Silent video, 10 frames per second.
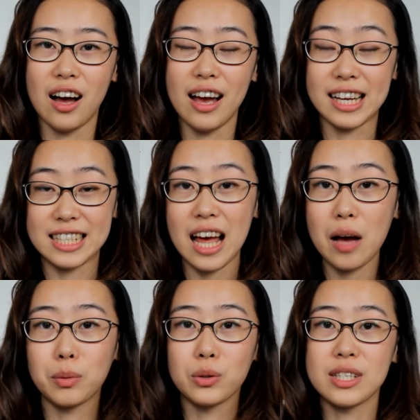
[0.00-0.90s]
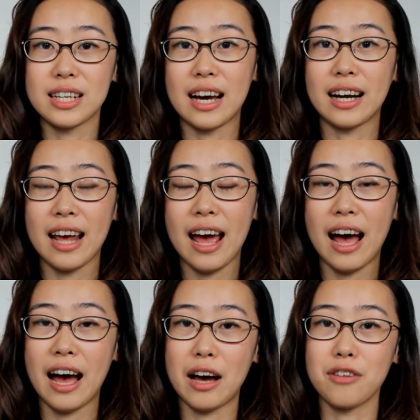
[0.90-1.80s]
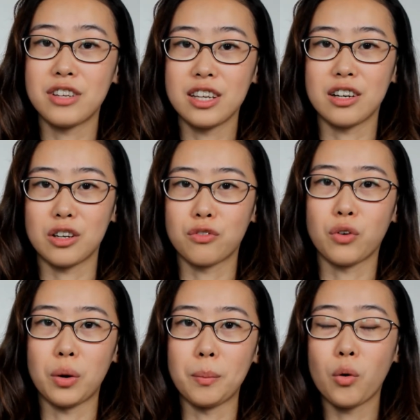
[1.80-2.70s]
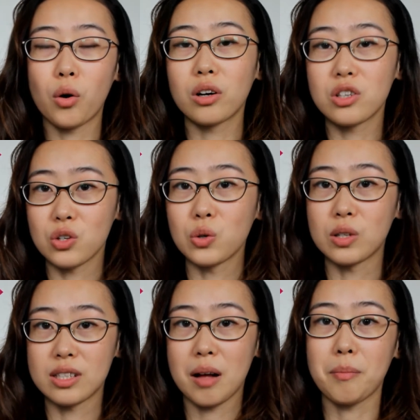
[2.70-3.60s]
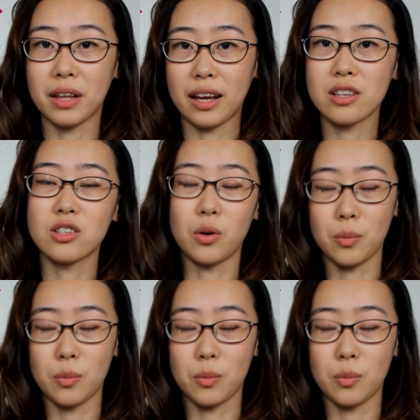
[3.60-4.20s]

examples that I have here for more do something. So